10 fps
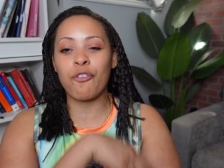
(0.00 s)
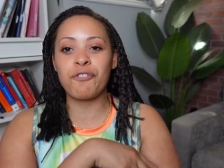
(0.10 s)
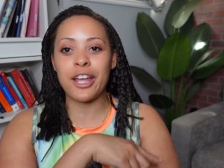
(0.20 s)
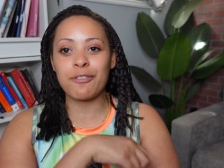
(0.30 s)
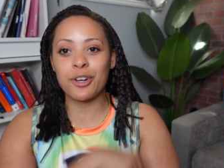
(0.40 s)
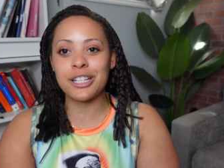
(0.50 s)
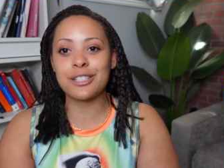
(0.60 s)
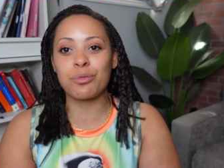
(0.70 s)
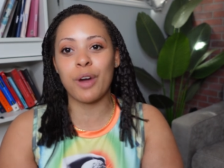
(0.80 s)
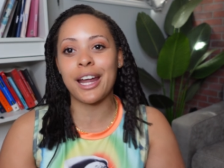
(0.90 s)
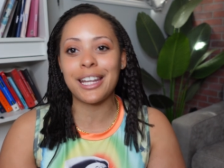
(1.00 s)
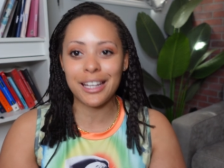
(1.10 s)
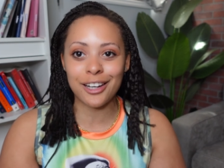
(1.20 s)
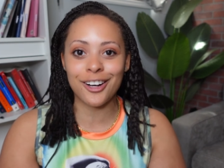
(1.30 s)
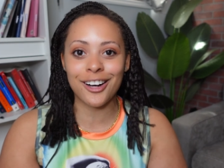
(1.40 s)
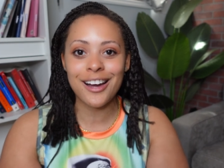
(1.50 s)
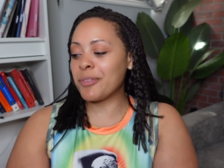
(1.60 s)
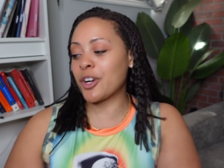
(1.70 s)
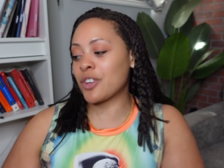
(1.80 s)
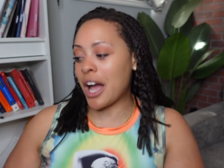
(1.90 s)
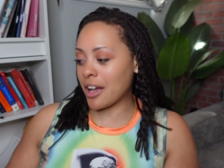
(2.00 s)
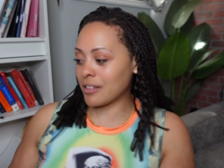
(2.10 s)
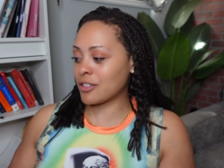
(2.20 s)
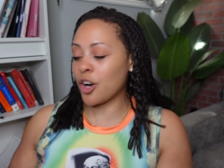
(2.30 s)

favorites right here. They're not